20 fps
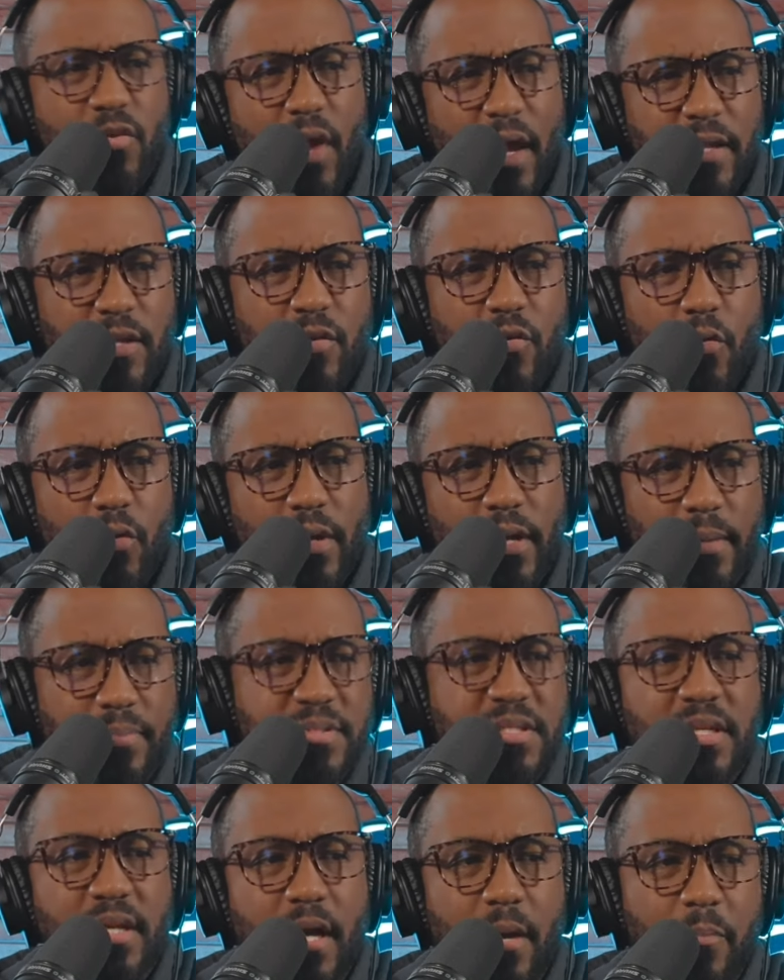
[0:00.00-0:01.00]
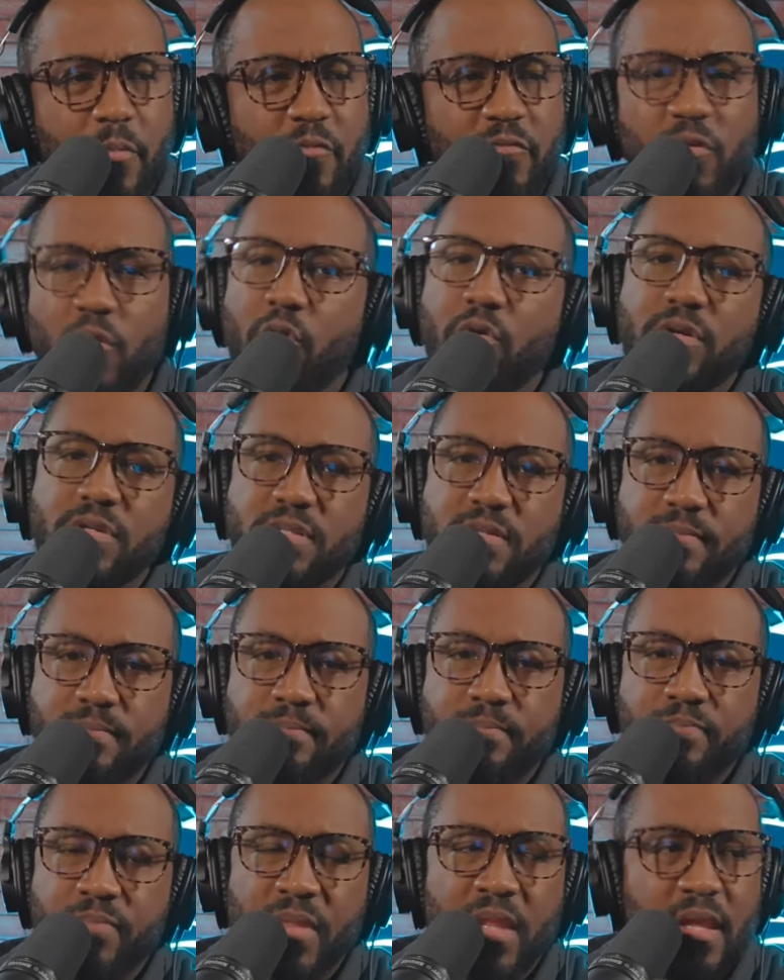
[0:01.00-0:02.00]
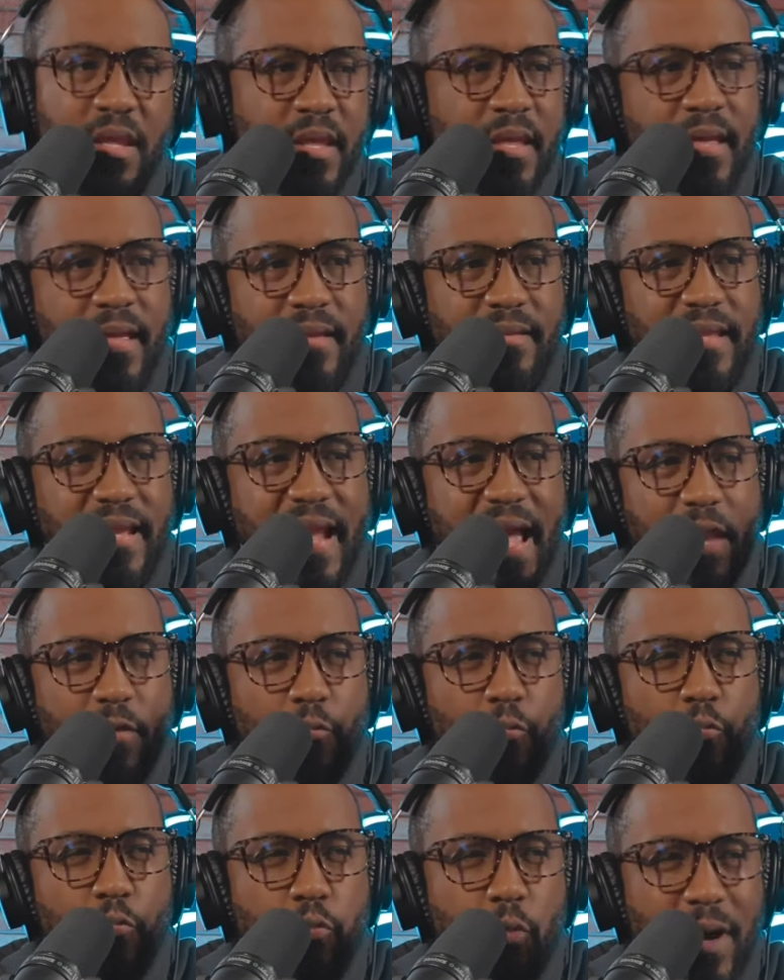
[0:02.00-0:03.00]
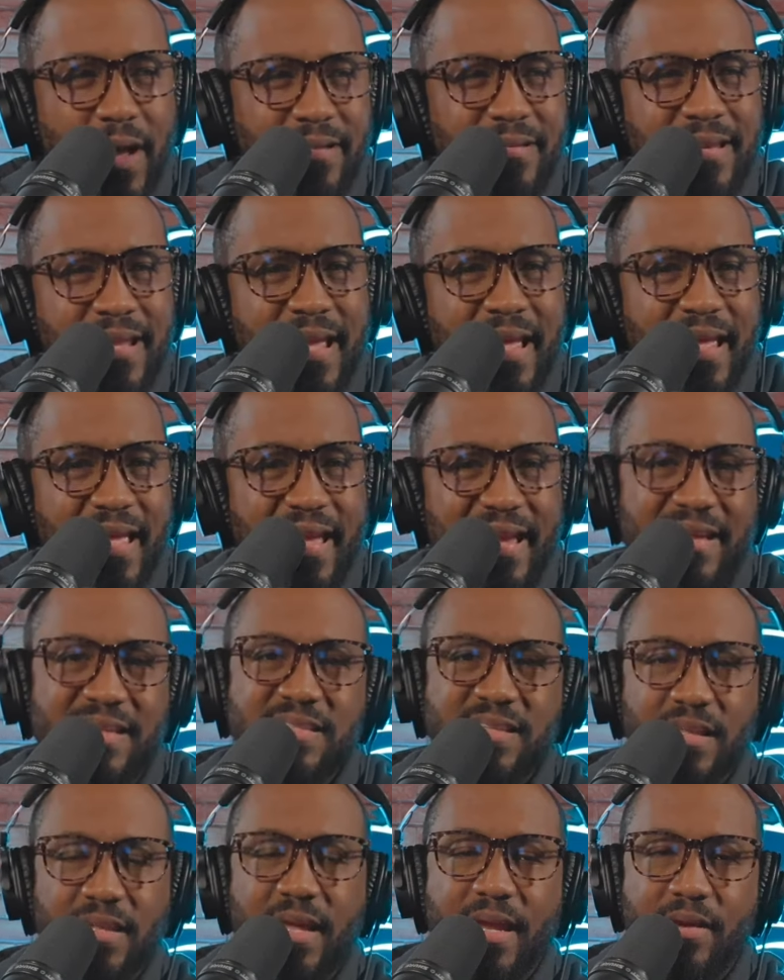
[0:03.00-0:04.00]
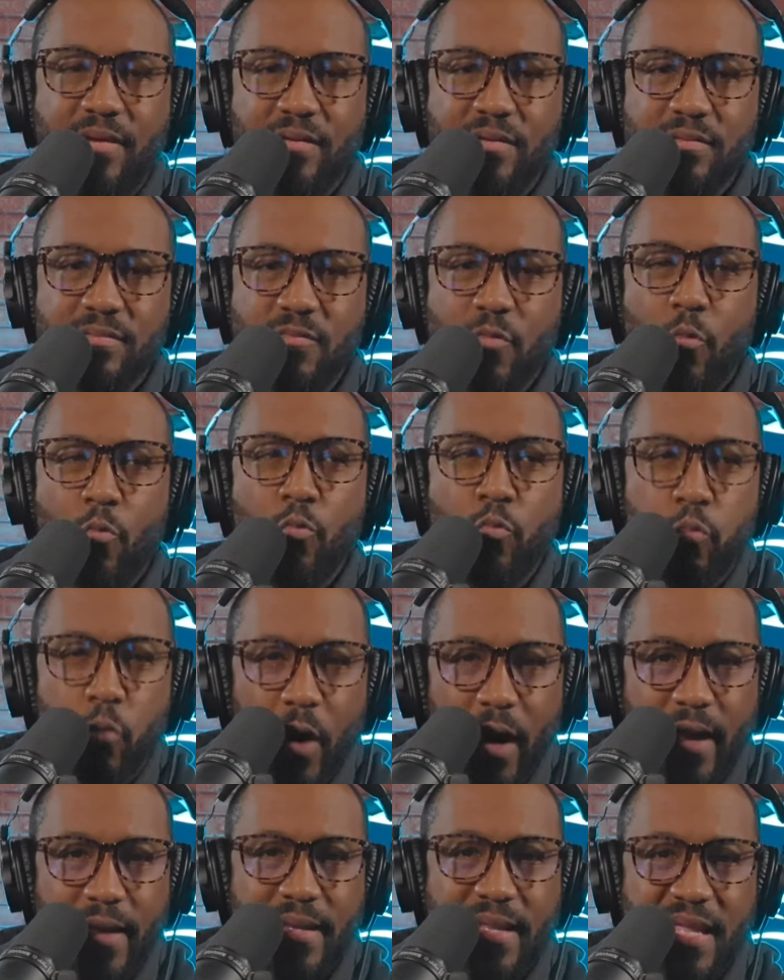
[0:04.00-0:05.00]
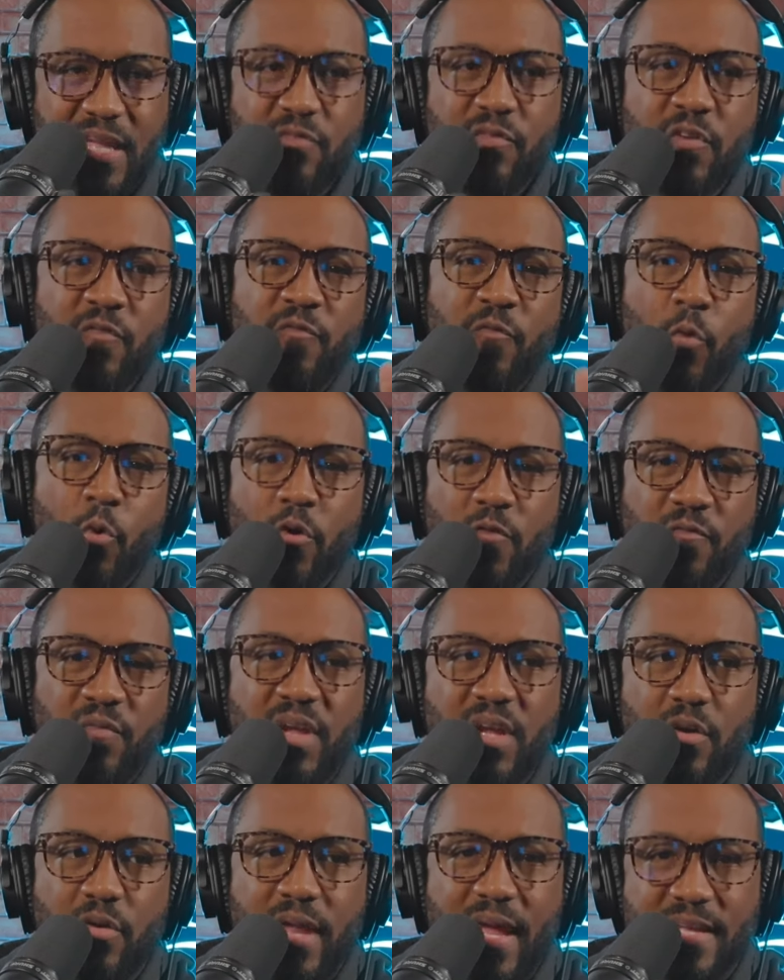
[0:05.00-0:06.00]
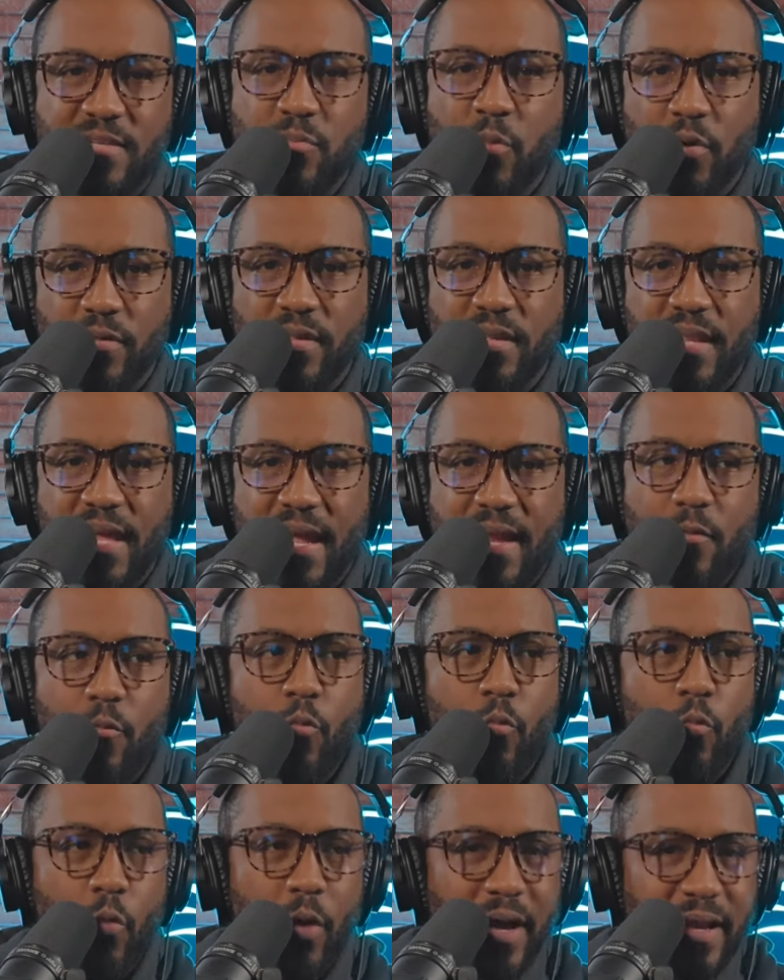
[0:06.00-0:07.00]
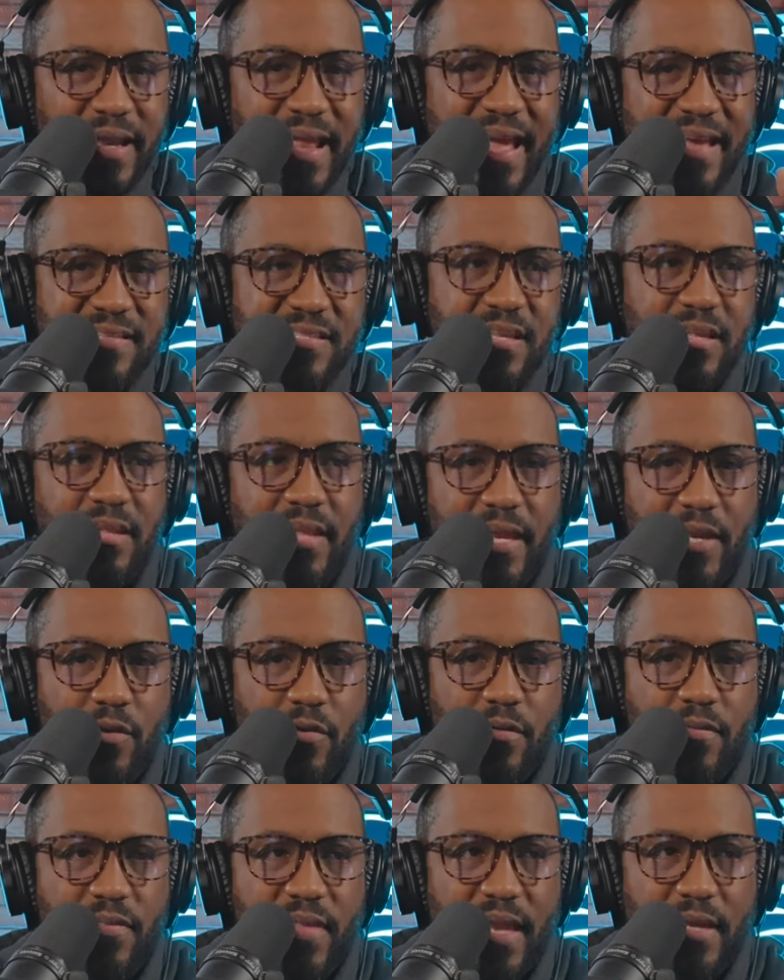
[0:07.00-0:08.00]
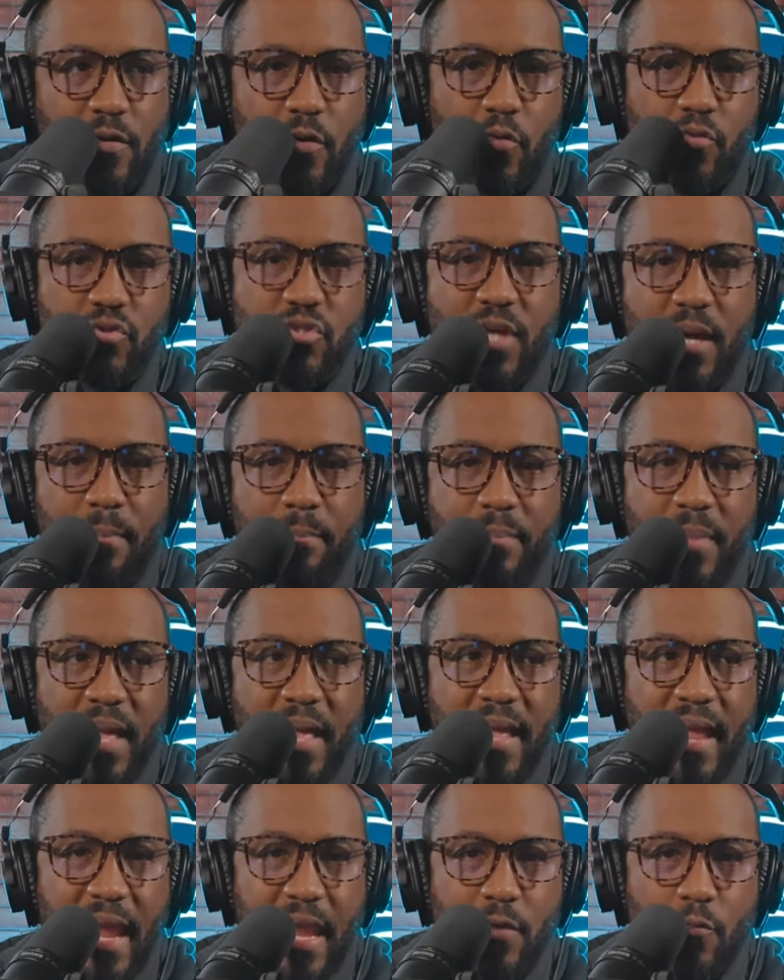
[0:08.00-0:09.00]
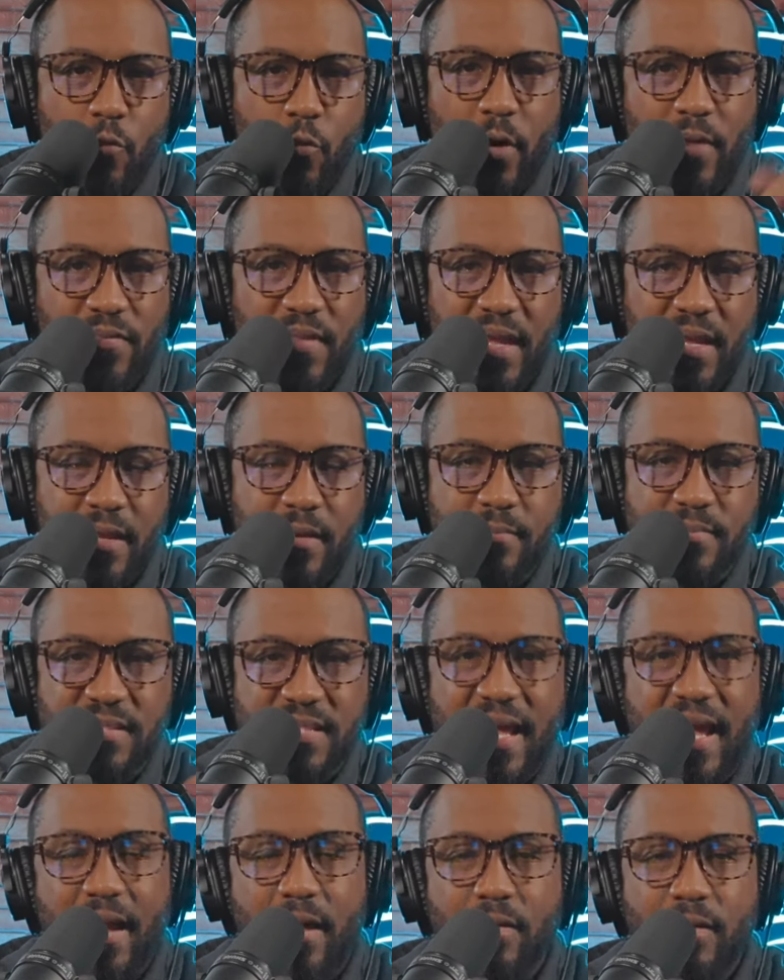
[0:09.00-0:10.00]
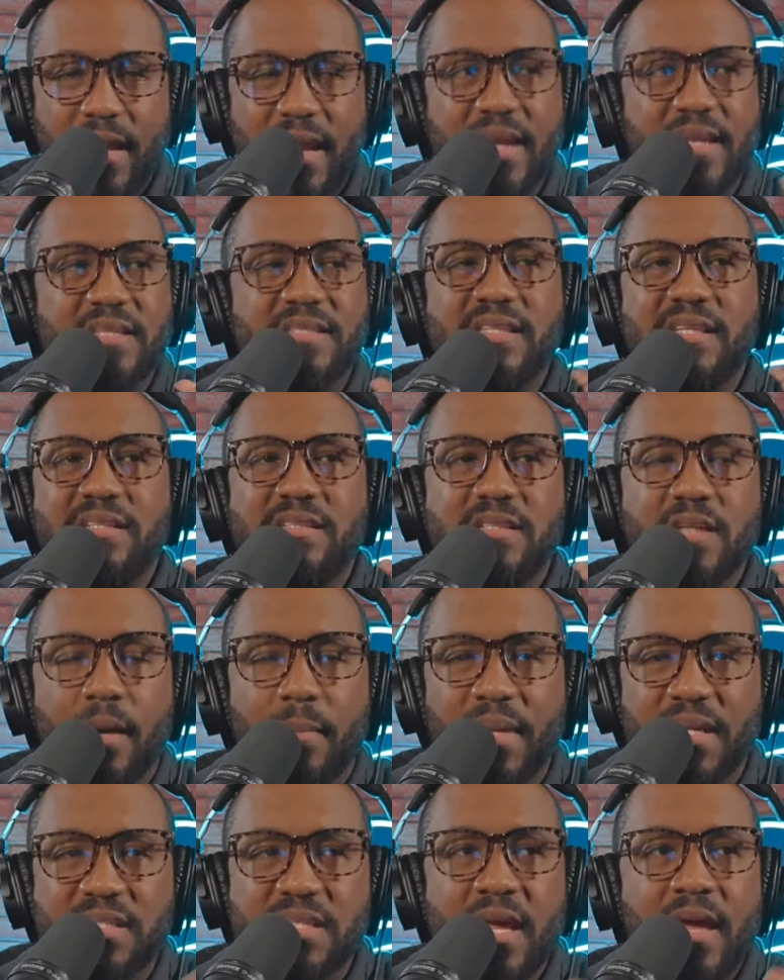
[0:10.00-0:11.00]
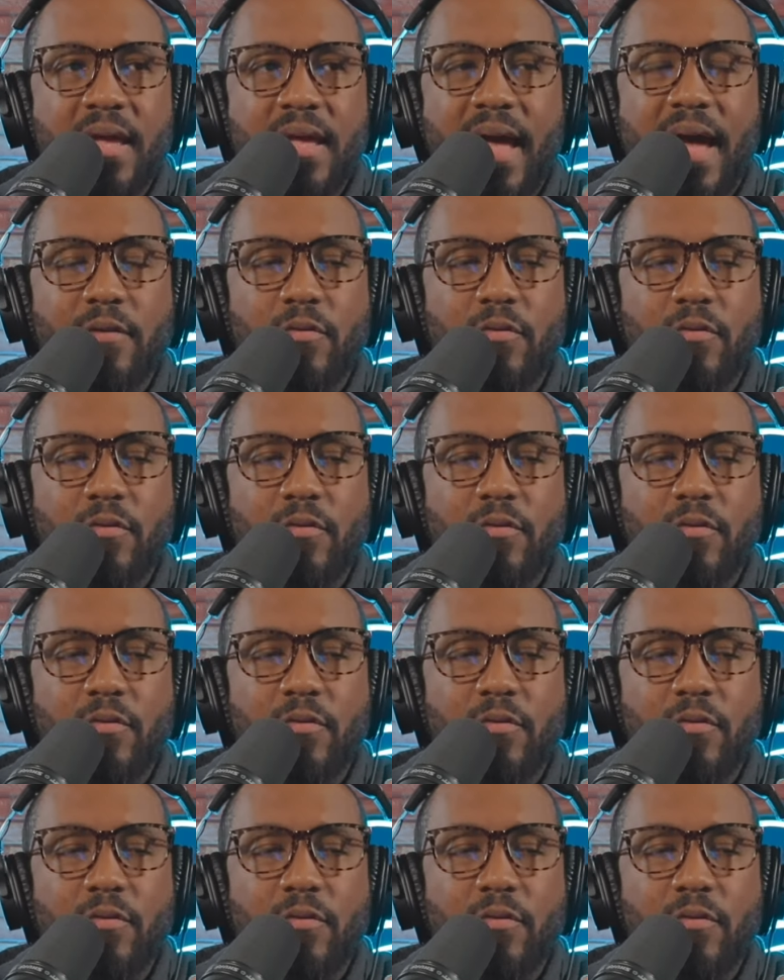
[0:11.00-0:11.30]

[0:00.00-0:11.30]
You know how you going up to the upper floors? They got one escalator, one. Even Ford Field has more than that. One escalator that goes up and one that comes down. It is the dumbest.